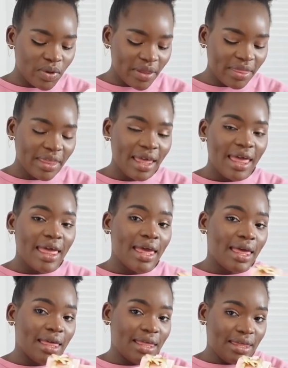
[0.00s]
with.
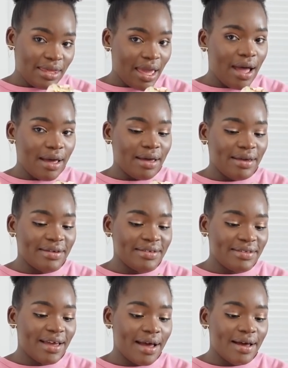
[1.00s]
Yeah,
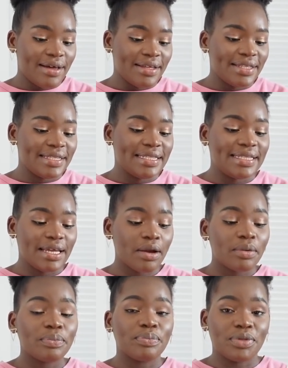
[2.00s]

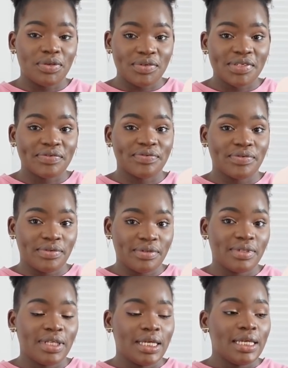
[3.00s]
they're beautiful.
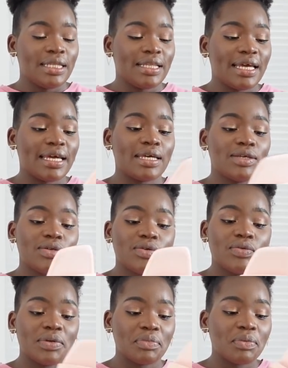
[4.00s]
Like, you
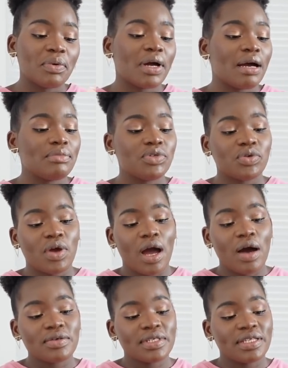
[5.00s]
know, when people come to your
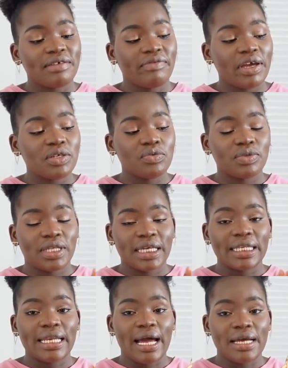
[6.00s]
house and they find you with
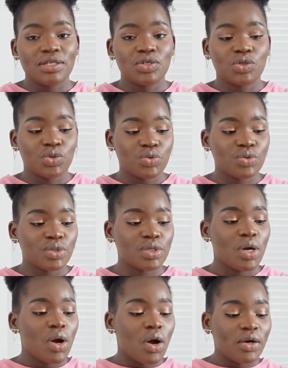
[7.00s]
like nice shoes,
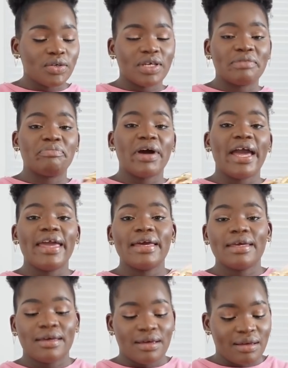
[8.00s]
or you can
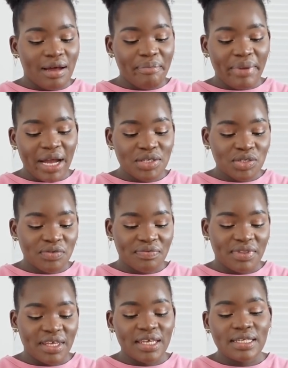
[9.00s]
buy a bunch
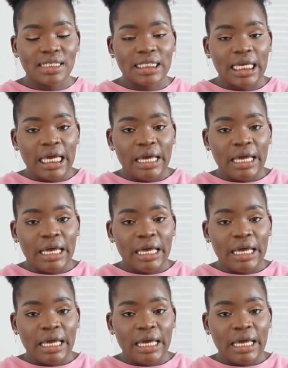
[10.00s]
of this,